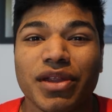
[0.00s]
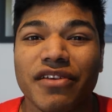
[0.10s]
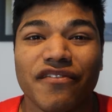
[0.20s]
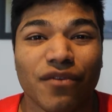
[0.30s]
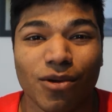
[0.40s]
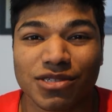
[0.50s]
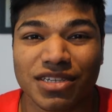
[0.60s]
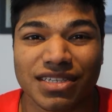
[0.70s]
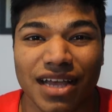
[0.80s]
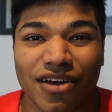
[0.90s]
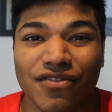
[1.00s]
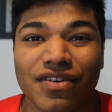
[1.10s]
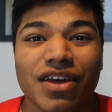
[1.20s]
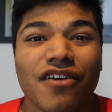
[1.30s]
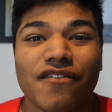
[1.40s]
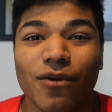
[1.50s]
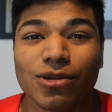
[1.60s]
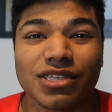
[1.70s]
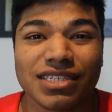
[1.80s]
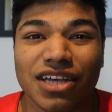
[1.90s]
you need to force yourself.
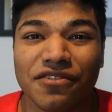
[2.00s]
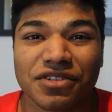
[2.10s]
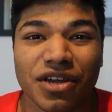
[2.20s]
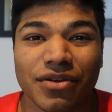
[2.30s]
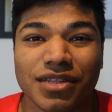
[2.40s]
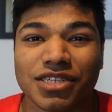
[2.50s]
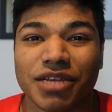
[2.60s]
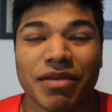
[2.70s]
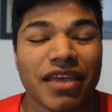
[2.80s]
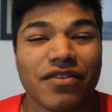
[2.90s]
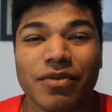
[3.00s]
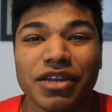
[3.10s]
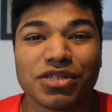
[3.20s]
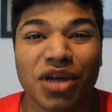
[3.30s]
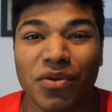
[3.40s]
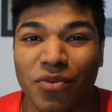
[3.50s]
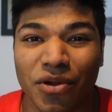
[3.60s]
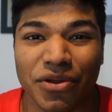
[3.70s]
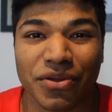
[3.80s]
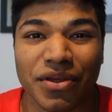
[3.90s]
Force yourself to go to the gym, even when you don't
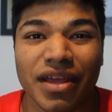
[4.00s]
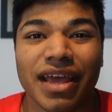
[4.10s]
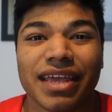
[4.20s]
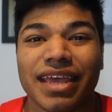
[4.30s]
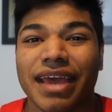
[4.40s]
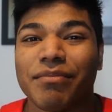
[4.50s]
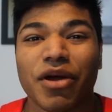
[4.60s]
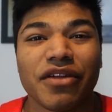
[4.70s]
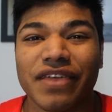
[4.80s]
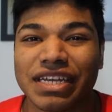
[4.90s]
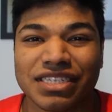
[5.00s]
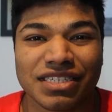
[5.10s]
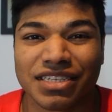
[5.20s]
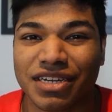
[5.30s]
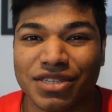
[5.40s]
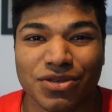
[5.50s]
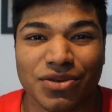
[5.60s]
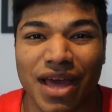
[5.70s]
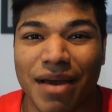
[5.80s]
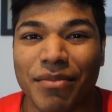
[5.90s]
want to. Yeah, motivation isn't going to
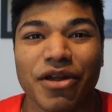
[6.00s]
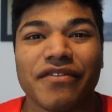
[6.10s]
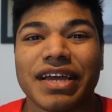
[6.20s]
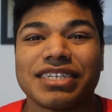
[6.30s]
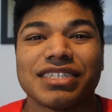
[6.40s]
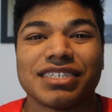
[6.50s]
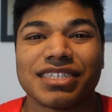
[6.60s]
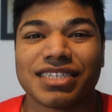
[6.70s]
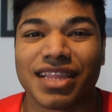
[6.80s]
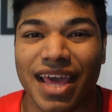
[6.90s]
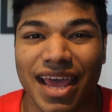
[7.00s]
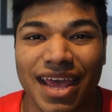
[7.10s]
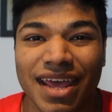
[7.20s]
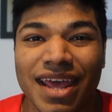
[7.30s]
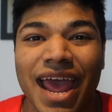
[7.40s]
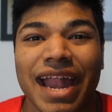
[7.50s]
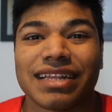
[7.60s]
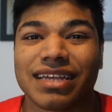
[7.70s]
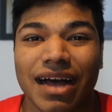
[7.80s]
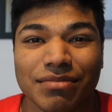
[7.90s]
do that. Motivation is just there and
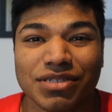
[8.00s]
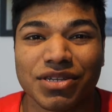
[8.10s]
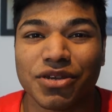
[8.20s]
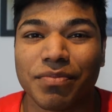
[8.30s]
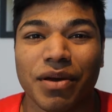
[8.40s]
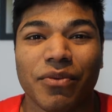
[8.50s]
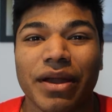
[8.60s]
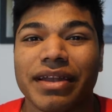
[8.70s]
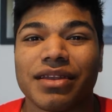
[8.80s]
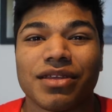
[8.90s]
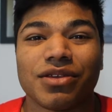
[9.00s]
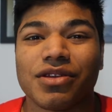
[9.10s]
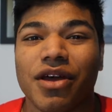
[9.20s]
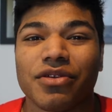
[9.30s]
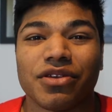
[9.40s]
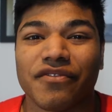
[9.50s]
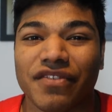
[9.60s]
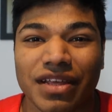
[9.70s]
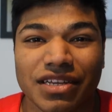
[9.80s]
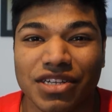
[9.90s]
it comes to you. But when, you're
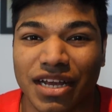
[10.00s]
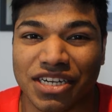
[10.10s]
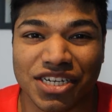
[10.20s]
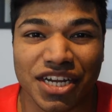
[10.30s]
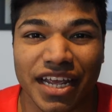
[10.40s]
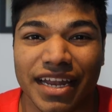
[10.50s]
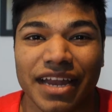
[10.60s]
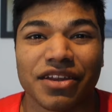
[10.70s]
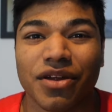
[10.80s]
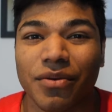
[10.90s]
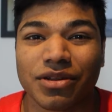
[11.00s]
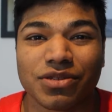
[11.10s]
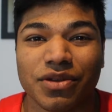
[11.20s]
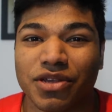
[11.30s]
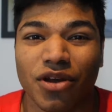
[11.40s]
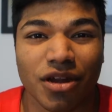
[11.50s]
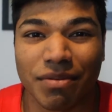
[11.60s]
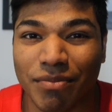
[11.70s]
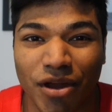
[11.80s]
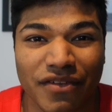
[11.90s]
feeling like shit and you don't want to do it, you're not going
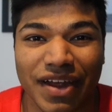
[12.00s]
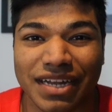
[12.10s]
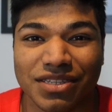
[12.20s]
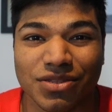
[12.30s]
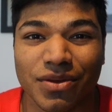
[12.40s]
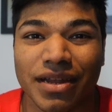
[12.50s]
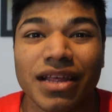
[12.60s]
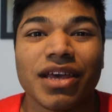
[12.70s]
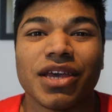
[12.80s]
to be motivated to do it.